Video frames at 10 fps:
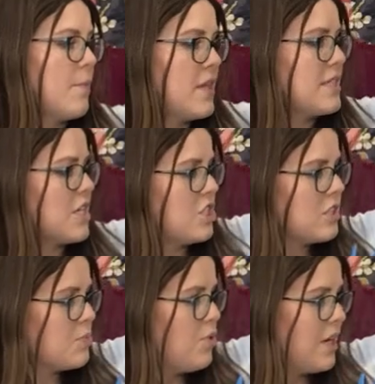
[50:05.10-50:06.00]
this actually looks
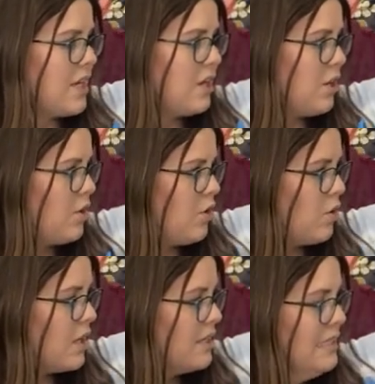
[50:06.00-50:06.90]
pretty new.
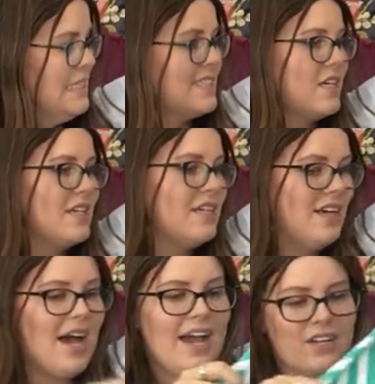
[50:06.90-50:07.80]
I don't